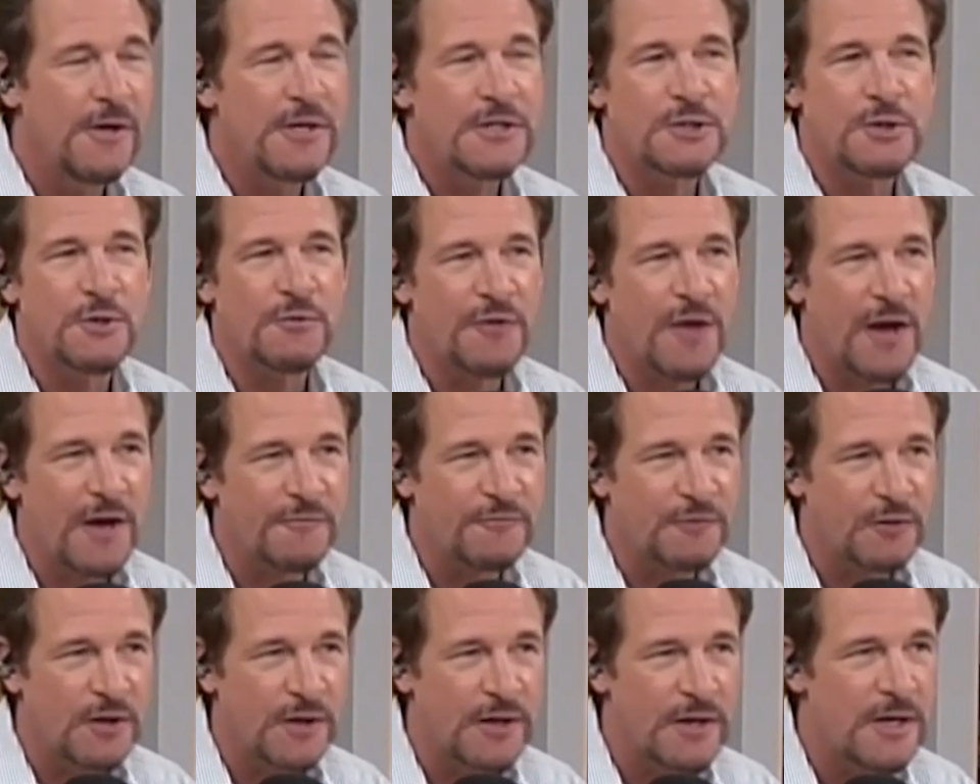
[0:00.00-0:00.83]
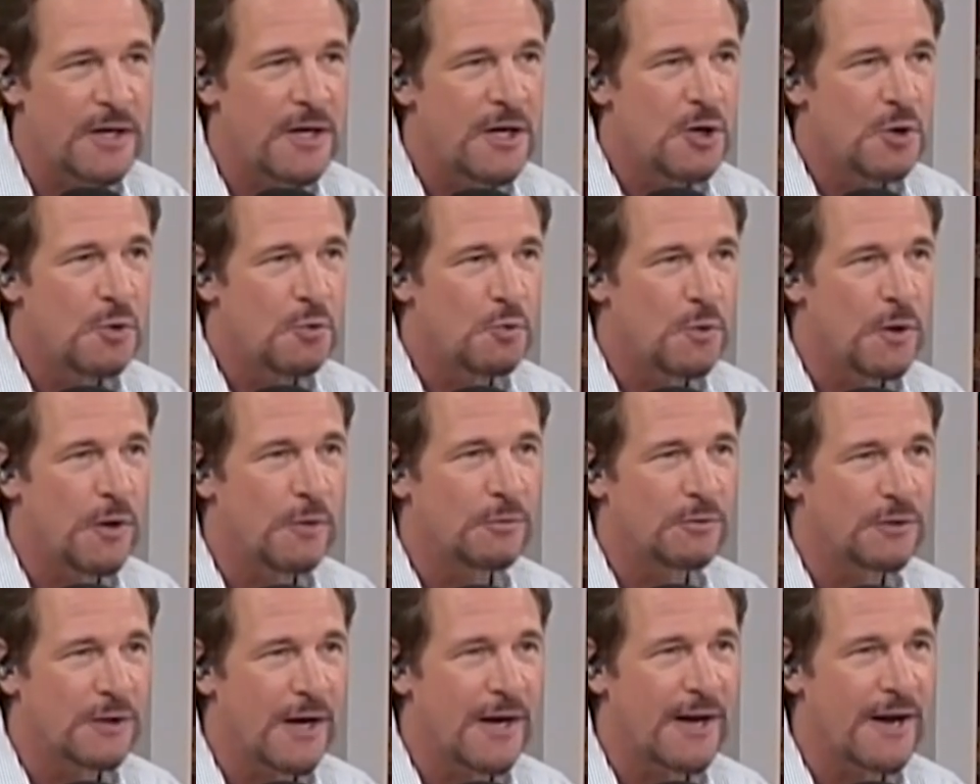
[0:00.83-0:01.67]
So thankfully, we
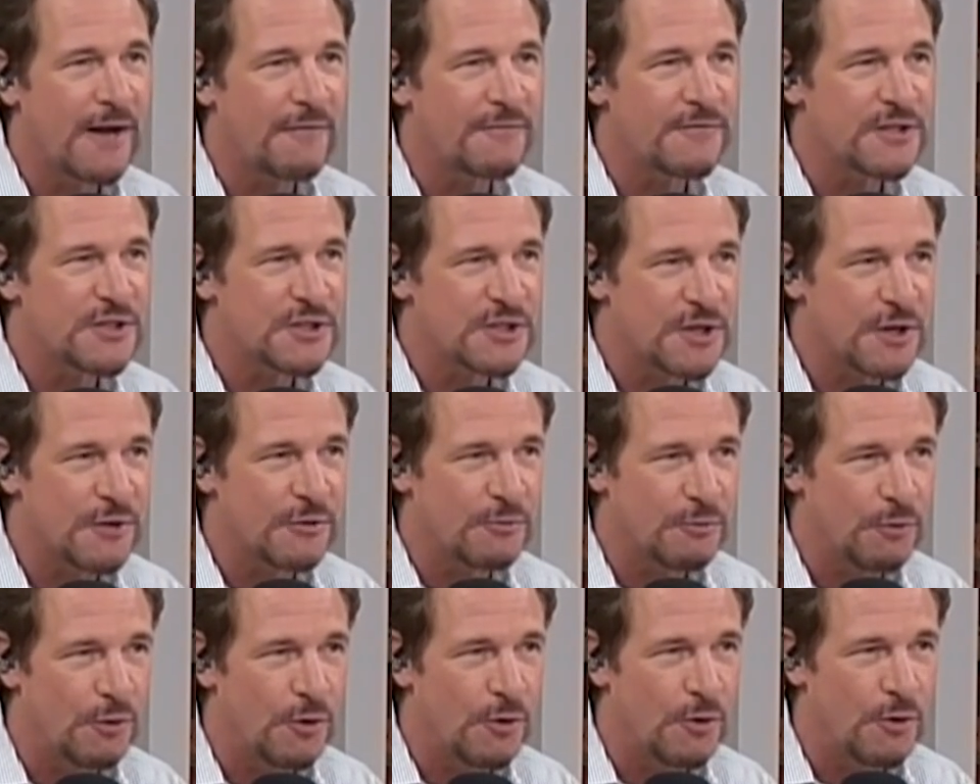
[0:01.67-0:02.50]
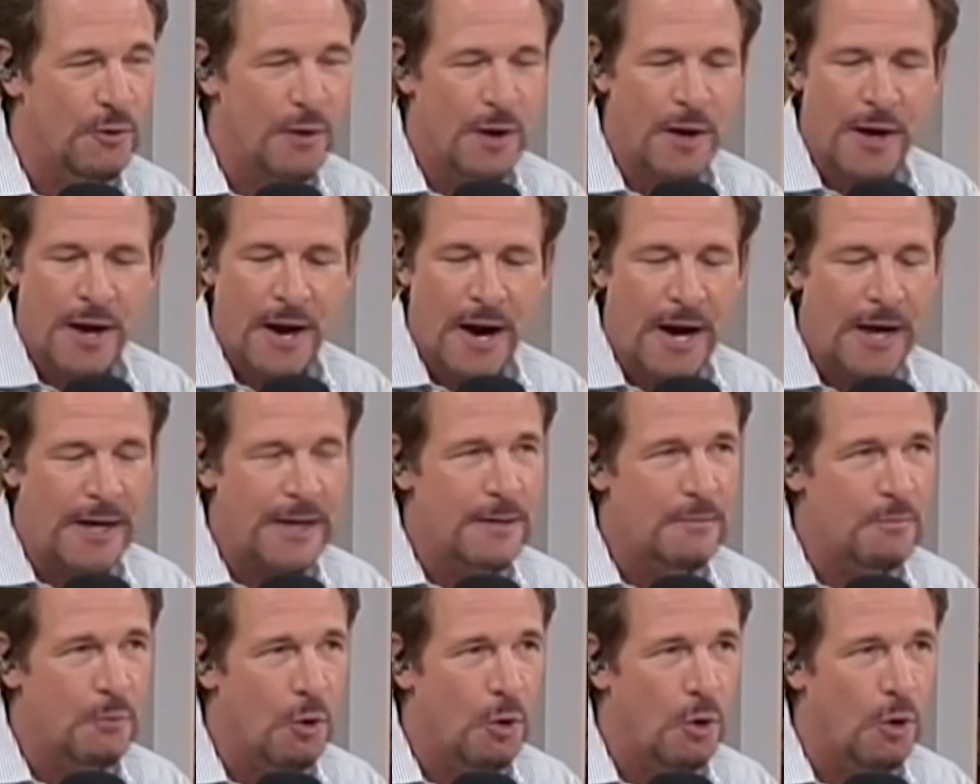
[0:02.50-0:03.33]
will not have to sit through
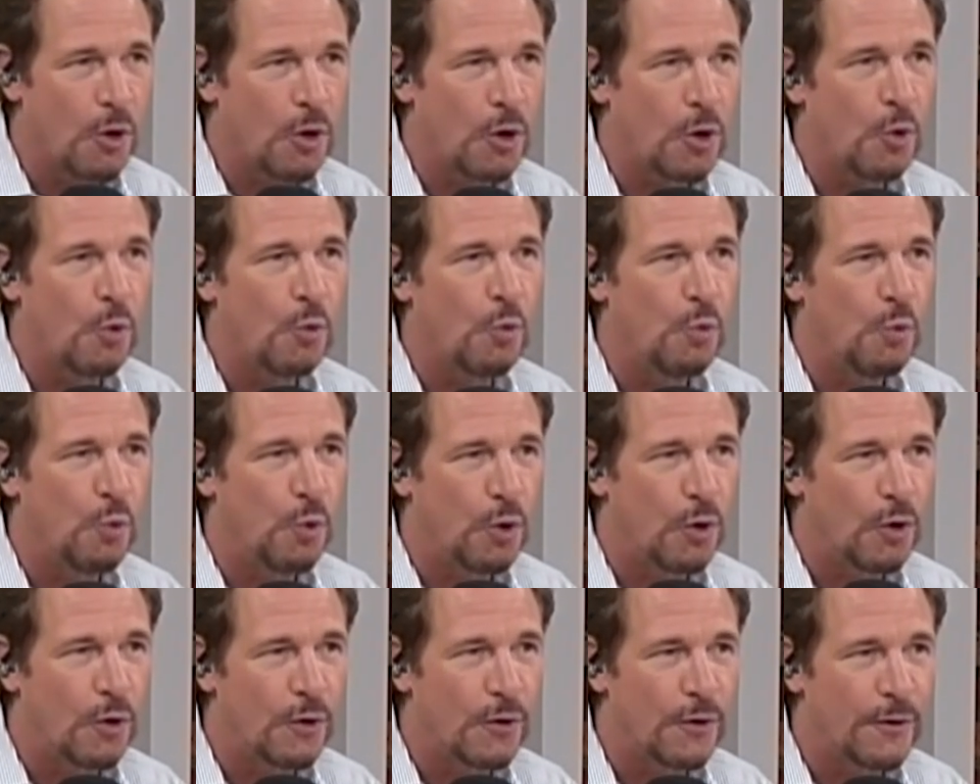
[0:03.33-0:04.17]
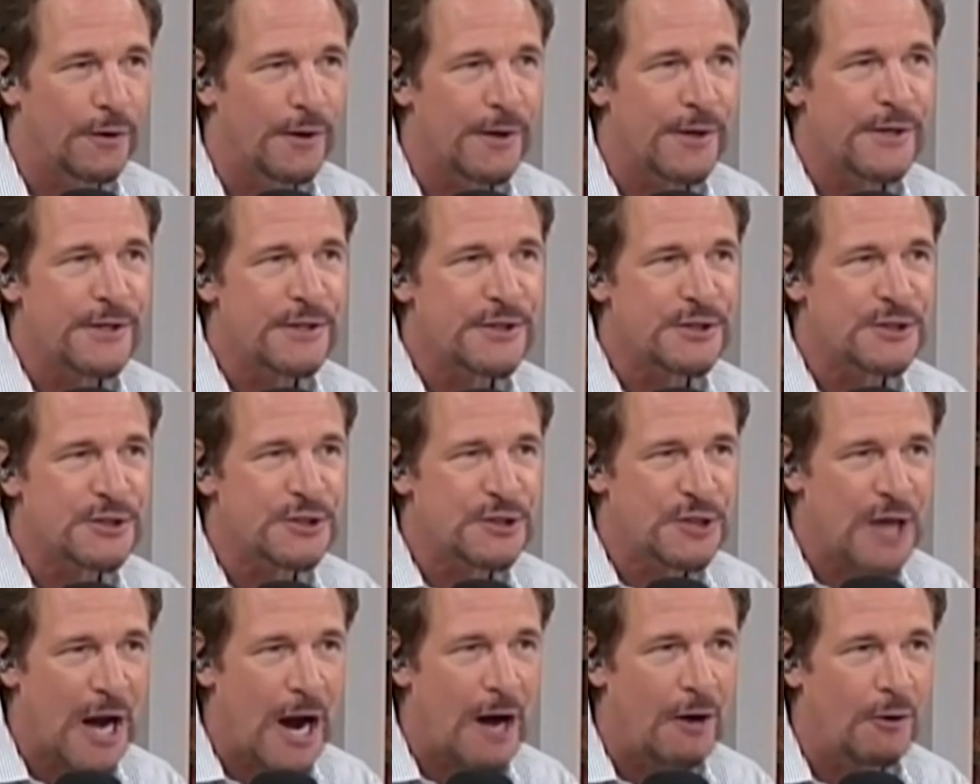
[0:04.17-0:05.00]
any more word
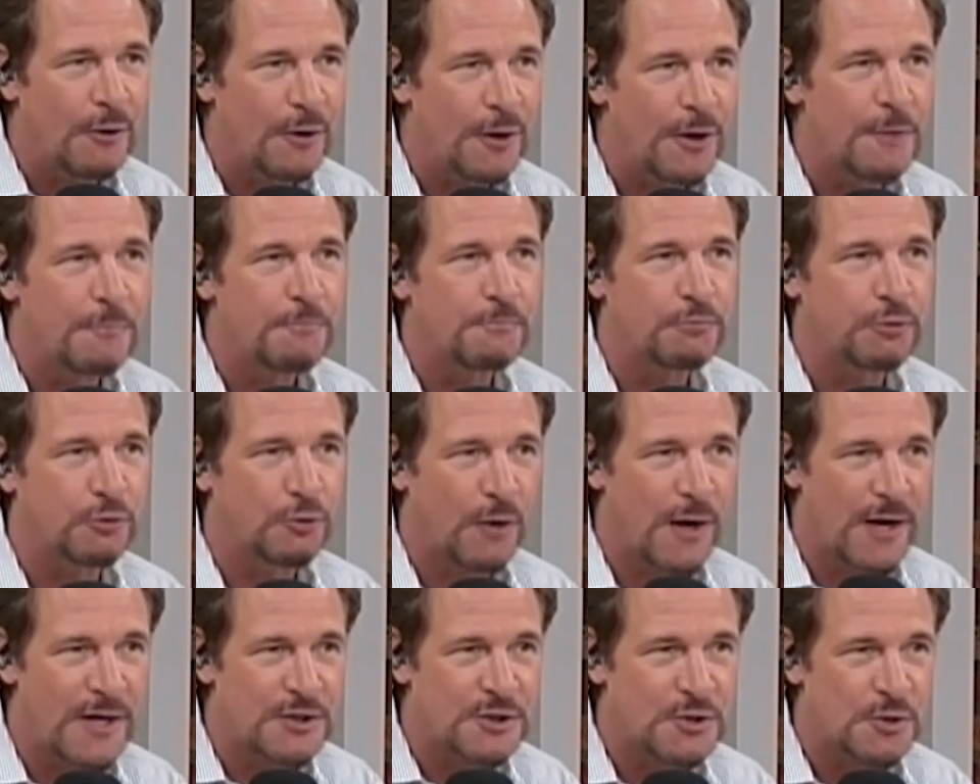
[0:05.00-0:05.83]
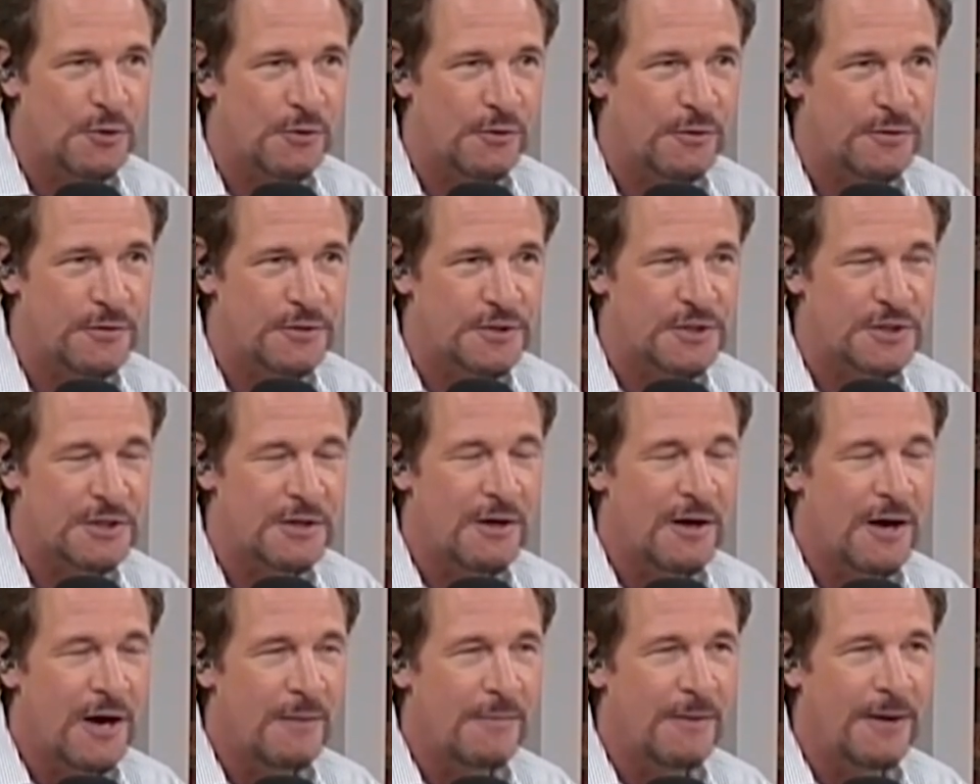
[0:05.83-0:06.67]
salad pressers
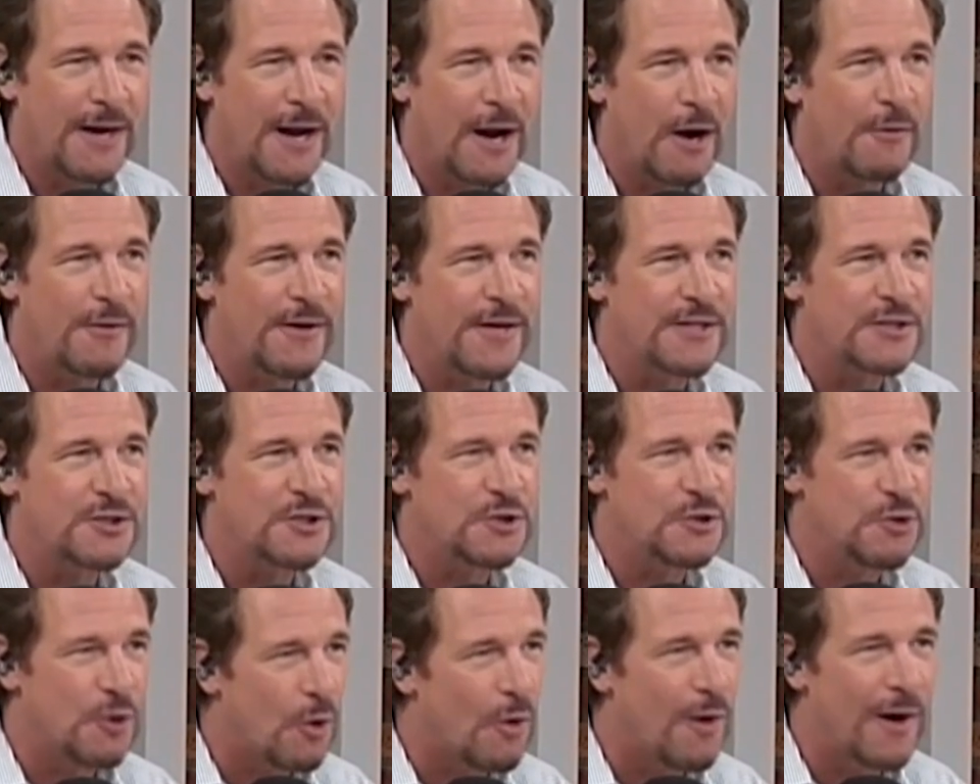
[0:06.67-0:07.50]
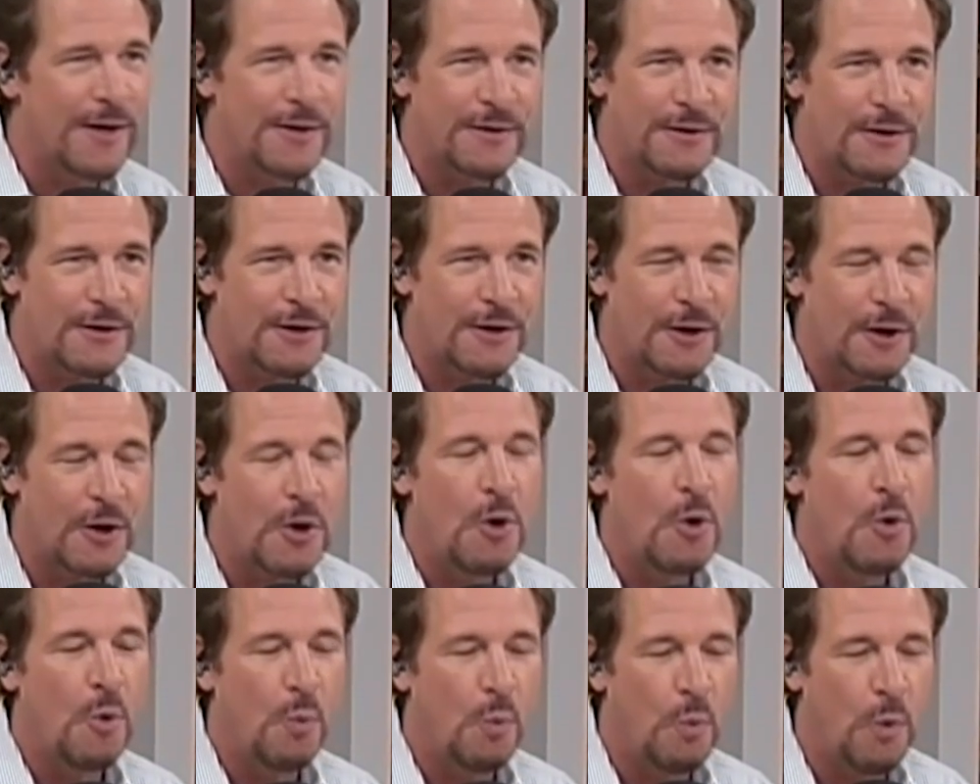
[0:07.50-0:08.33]
about how he has no idea
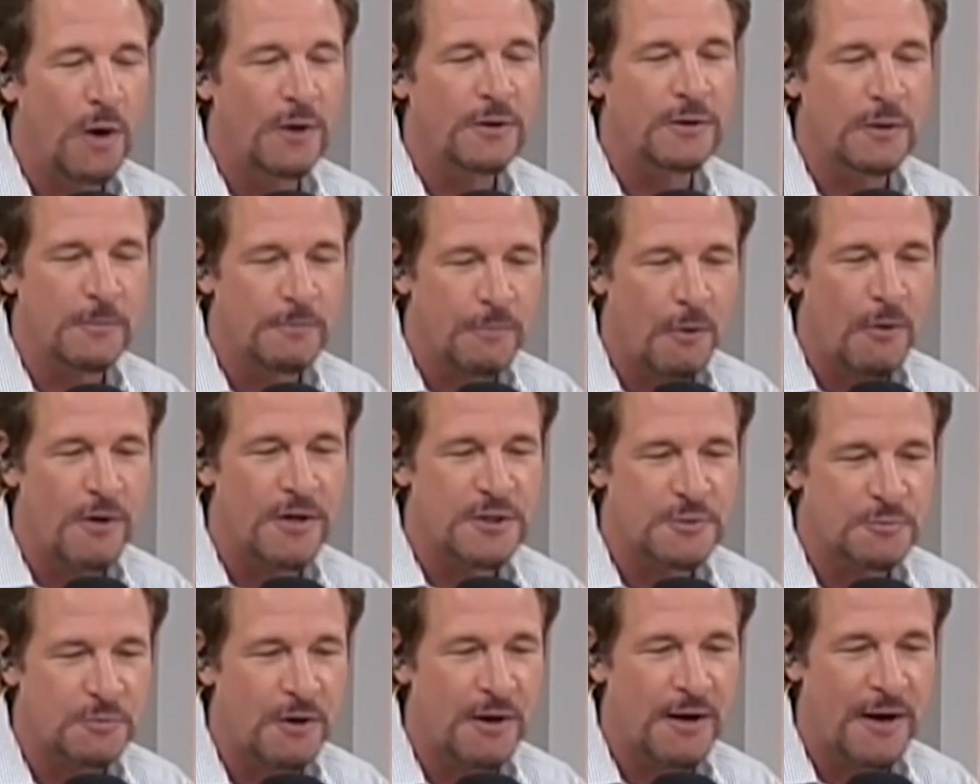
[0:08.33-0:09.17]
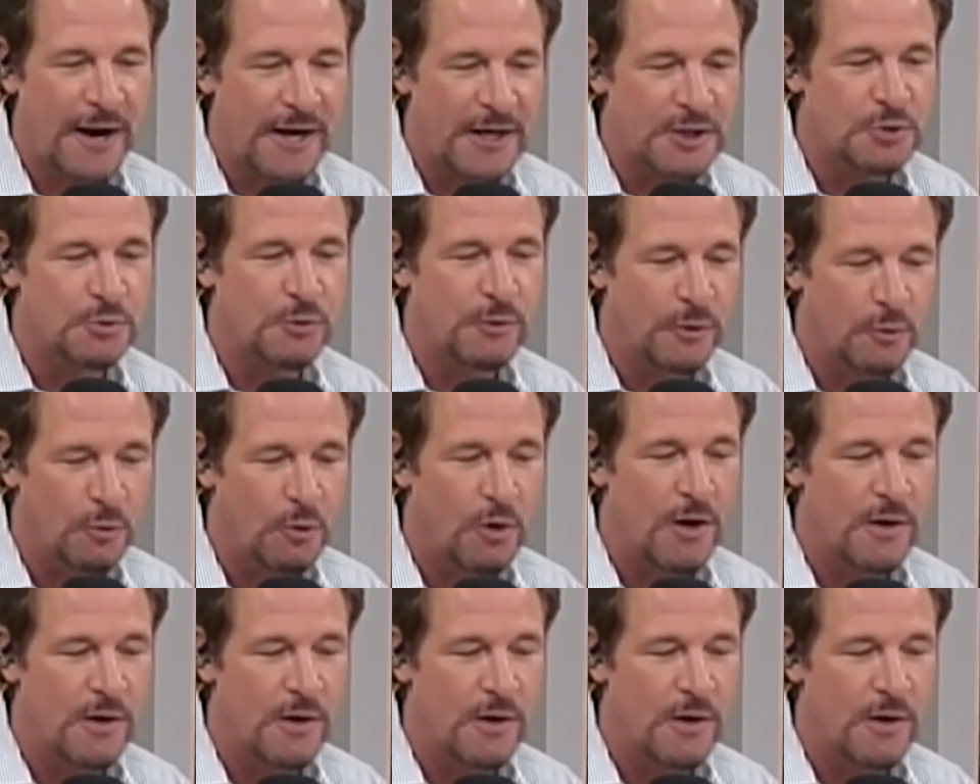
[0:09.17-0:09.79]
what the point spread actually